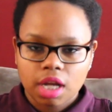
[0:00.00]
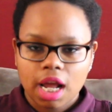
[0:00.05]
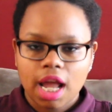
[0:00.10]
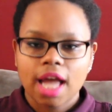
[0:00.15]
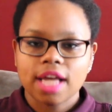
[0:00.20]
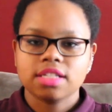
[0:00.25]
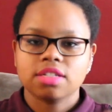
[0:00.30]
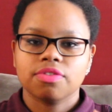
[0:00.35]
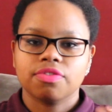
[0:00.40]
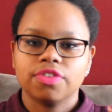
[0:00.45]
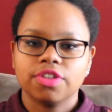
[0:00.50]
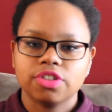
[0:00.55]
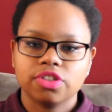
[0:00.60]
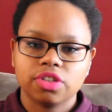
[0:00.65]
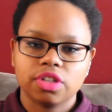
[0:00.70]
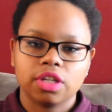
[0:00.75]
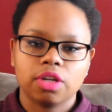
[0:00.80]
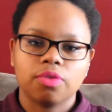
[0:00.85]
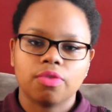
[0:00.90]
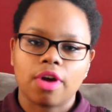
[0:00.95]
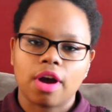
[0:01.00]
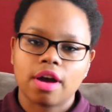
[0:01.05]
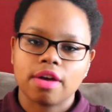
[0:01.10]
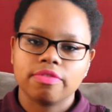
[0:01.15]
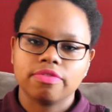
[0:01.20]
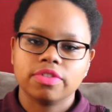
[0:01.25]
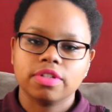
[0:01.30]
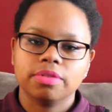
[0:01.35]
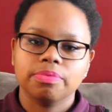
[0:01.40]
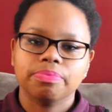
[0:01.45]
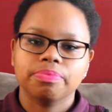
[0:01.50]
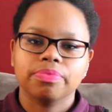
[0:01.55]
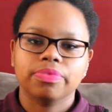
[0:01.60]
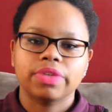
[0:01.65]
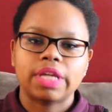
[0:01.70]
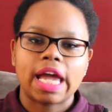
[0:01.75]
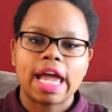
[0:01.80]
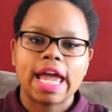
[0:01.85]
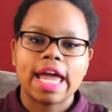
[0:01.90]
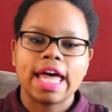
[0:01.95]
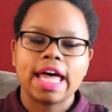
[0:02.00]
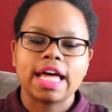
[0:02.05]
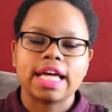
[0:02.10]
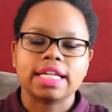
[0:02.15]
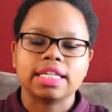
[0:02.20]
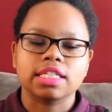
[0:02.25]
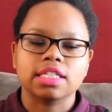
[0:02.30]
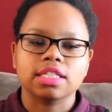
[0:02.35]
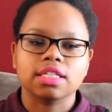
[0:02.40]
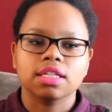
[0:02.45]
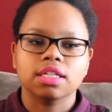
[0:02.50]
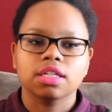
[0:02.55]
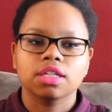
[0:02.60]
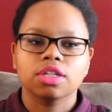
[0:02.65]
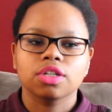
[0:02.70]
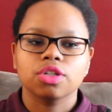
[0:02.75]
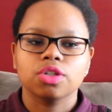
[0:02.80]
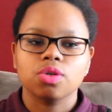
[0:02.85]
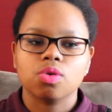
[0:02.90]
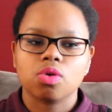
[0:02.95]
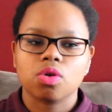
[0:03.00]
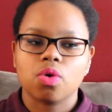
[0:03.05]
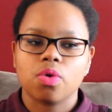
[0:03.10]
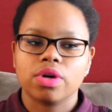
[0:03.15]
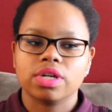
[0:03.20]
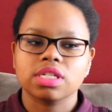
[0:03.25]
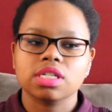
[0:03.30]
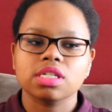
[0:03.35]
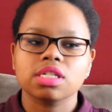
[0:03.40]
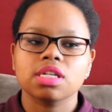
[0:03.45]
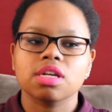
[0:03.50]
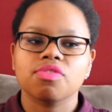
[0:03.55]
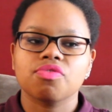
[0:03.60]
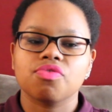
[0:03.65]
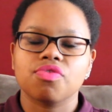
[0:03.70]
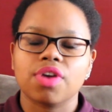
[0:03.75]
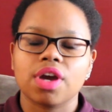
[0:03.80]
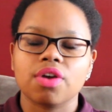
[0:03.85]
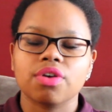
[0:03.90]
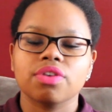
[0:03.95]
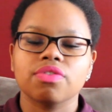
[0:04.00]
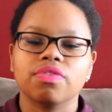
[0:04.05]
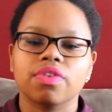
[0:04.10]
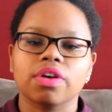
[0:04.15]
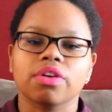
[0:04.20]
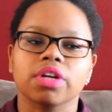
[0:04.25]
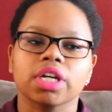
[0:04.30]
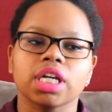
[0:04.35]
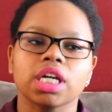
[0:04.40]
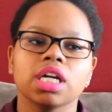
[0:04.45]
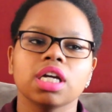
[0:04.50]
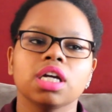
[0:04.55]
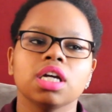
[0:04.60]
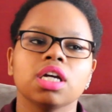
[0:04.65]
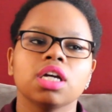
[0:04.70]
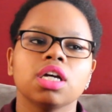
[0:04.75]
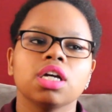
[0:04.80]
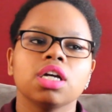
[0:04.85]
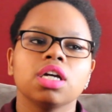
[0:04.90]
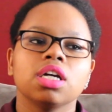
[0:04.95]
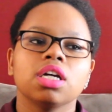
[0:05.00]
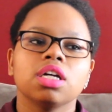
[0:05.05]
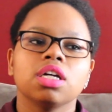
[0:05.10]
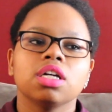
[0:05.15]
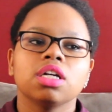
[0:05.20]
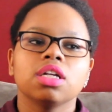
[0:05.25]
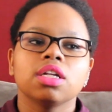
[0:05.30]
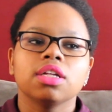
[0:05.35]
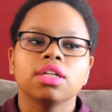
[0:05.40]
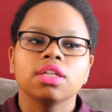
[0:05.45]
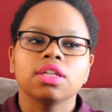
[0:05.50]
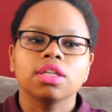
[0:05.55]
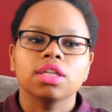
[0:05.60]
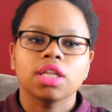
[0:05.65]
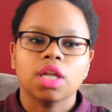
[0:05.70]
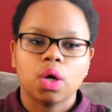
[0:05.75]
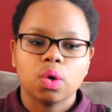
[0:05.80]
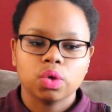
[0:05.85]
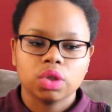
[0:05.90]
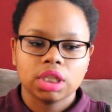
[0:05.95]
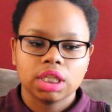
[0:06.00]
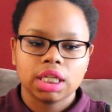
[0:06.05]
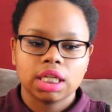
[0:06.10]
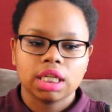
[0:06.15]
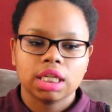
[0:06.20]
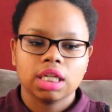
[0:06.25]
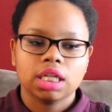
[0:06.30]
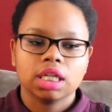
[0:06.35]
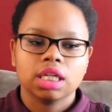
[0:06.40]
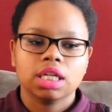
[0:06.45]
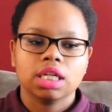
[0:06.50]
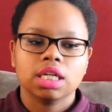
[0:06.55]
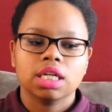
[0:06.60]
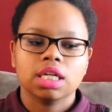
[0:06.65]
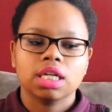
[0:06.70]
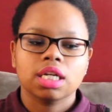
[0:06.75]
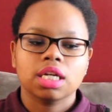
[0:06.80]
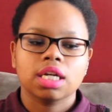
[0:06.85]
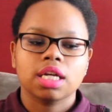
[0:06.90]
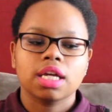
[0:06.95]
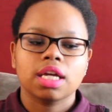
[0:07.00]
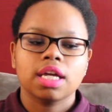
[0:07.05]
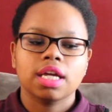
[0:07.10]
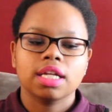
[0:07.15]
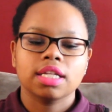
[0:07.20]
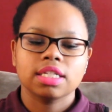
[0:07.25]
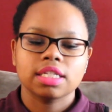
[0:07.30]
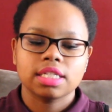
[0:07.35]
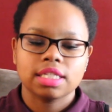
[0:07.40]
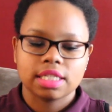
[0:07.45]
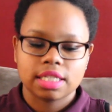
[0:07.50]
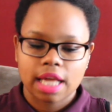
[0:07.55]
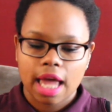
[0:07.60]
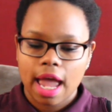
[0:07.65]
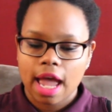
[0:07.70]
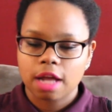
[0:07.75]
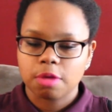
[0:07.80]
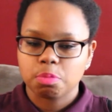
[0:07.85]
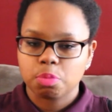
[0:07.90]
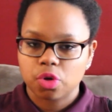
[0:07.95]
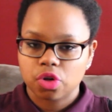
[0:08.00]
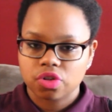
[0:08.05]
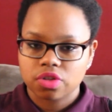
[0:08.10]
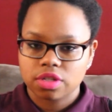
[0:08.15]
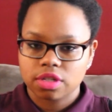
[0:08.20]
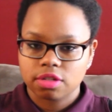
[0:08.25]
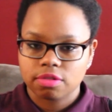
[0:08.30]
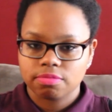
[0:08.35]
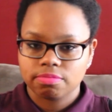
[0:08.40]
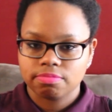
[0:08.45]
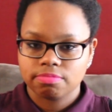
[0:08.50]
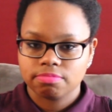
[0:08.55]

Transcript: has officially arrived, and you're going to see a very lonely and sad person.